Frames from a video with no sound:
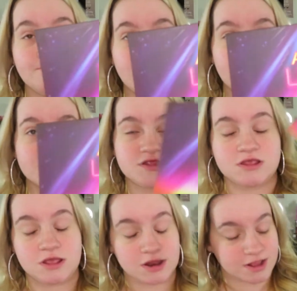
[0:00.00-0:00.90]

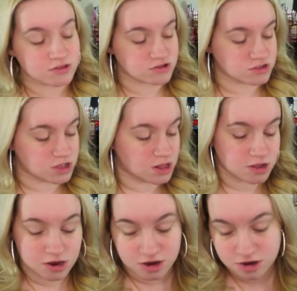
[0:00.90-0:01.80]
And I took the
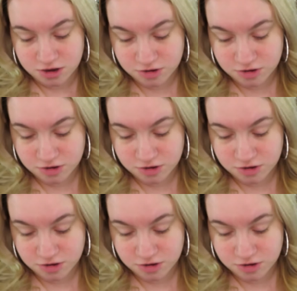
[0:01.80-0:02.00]
color